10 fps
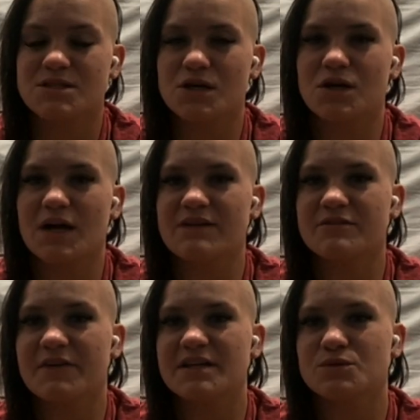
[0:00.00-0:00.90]
So I
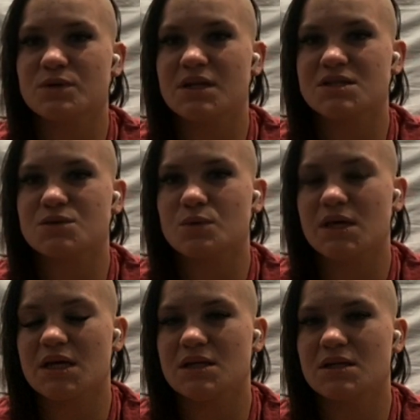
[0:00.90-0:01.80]
have a Fight to Win next
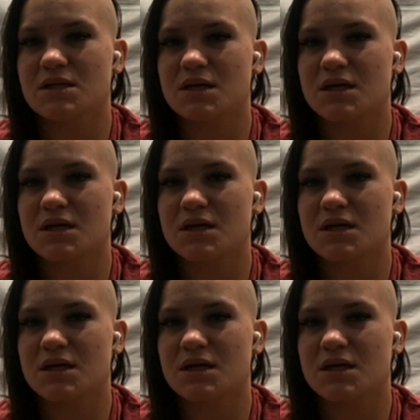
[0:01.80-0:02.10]
weekend.